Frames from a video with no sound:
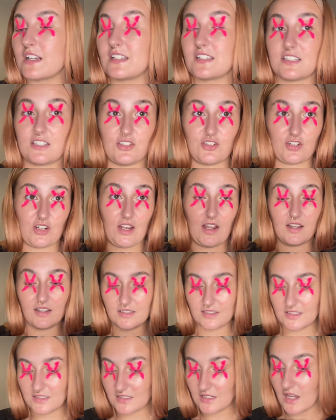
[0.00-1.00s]

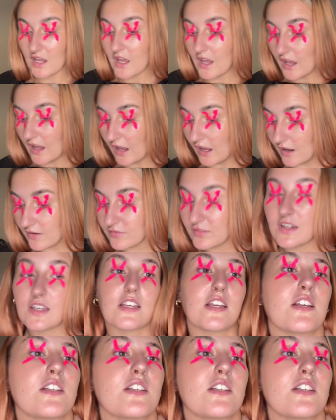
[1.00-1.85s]
suggest having